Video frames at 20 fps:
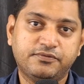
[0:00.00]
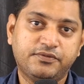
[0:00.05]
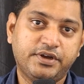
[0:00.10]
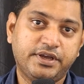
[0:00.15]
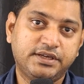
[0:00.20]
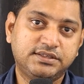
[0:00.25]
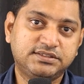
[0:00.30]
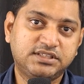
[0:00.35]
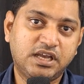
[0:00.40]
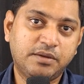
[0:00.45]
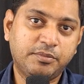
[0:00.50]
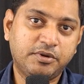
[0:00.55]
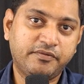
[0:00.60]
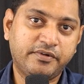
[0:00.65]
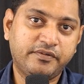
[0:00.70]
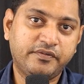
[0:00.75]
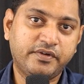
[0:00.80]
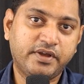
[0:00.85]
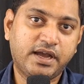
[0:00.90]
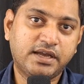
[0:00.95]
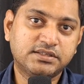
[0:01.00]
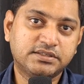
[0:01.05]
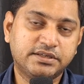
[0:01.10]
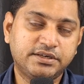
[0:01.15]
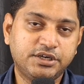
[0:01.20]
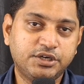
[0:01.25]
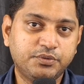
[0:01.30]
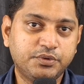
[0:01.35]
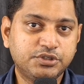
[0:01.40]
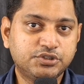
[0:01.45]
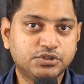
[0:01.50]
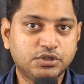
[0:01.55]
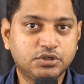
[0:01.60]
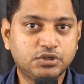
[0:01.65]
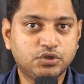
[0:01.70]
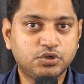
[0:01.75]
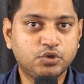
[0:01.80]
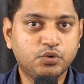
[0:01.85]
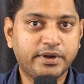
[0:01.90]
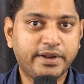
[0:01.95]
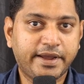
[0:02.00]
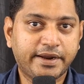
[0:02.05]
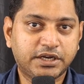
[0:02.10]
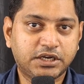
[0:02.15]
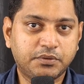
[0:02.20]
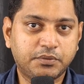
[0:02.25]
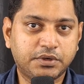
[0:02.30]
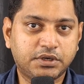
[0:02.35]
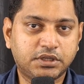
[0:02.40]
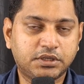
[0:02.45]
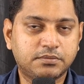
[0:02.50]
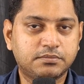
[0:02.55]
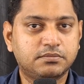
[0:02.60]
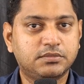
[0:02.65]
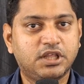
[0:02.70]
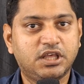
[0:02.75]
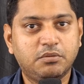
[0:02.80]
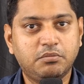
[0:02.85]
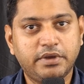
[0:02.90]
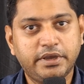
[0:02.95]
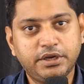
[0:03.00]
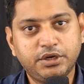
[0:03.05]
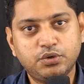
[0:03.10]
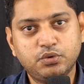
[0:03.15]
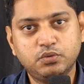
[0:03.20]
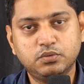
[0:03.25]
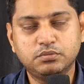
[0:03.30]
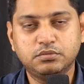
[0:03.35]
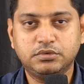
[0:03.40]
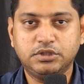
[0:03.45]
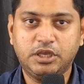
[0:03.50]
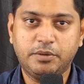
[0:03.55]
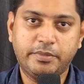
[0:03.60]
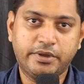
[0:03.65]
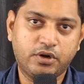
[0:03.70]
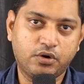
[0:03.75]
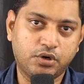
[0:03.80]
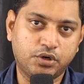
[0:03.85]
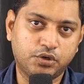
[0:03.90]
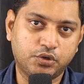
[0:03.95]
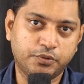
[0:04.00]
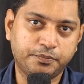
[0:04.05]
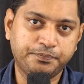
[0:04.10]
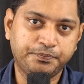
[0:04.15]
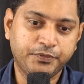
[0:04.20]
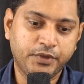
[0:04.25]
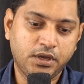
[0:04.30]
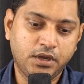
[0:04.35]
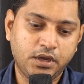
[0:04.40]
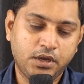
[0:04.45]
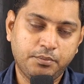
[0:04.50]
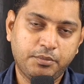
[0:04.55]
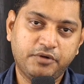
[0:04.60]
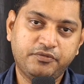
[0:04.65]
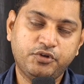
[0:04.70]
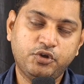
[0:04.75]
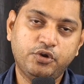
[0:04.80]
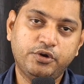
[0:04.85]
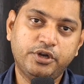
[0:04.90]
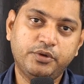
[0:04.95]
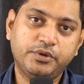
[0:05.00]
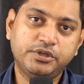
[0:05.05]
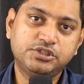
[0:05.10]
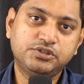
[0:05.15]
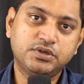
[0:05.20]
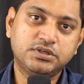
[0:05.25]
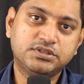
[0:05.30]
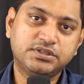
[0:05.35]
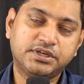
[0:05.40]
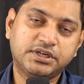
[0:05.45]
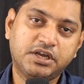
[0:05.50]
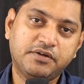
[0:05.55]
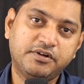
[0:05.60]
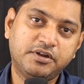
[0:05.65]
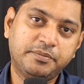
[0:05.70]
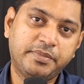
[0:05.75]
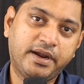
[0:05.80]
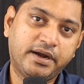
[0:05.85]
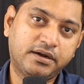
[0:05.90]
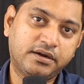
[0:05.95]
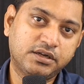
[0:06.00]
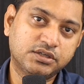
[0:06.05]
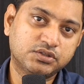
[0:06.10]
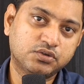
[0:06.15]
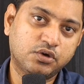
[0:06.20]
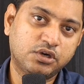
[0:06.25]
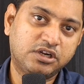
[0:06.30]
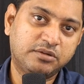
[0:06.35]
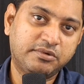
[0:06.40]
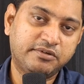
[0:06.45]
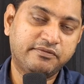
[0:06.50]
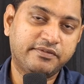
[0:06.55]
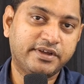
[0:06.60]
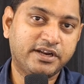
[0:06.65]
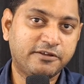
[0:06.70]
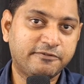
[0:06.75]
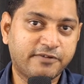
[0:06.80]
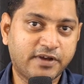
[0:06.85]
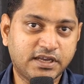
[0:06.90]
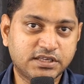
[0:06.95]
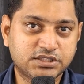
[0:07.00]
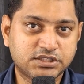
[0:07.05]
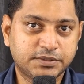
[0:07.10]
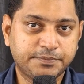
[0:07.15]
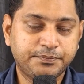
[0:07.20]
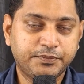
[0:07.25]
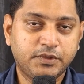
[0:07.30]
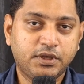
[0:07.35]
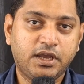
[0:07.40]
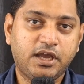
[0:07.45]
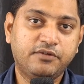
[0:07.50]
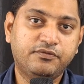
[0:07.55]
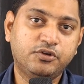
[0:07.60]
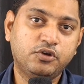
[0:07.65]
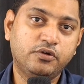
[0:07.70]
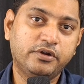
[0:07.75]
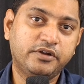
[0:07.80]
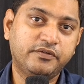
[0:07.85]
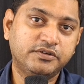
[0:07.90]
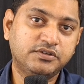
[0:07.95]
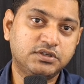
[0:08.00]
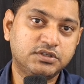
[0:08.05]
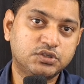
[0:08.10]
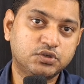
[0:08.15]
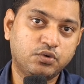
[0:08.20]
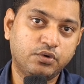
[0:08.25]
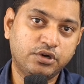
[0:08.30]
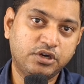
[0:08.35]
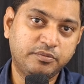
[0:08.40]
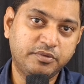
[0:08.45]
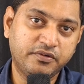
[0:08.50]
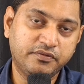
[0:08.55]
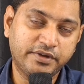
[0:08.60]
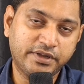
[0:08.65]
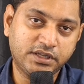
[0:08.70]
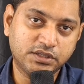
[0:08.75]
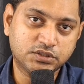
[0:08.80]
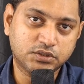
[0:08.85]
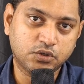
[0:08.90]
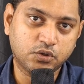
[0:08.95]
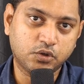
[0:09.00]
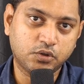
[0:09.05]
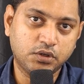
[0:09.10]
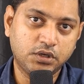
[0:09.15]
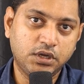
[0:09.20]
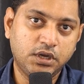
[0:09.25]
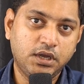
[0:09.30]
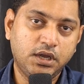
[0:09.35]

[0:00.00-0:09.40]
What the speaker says: For example, when we ask an individual to do an activity, they may do, they may not do. But few individuals' recovery pattern is going to be very fast, and few individuals is going to be very slow.